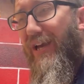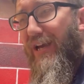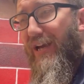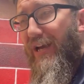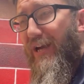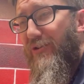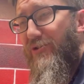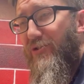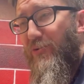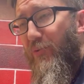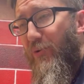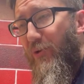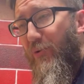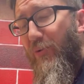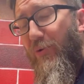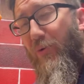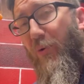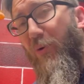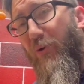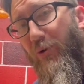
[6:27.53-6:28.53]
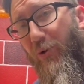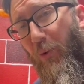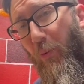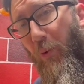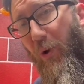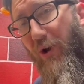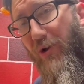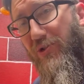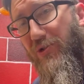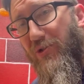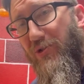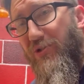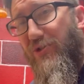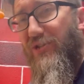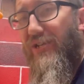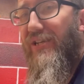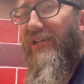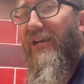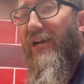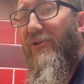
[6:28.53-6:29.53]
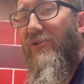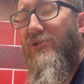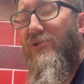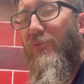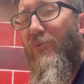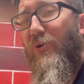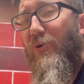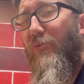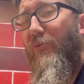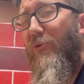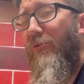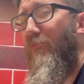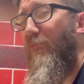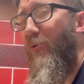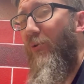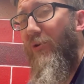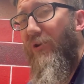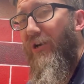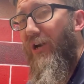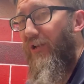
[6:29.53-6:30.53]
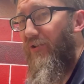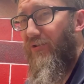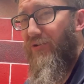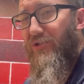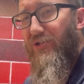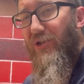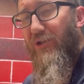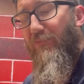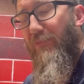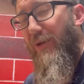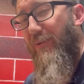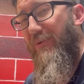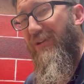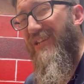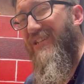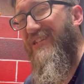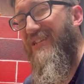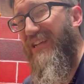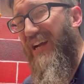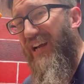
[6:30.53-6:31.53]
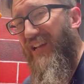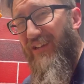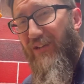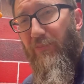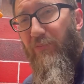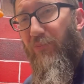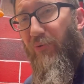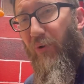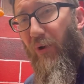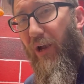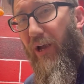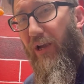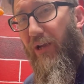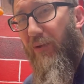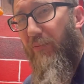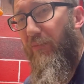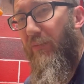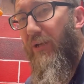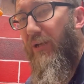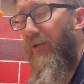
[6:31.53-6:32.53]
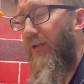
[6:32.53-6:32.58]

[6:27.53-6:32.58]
How does it work with oil washes? And how does it work with more colors, like maybe a solid prime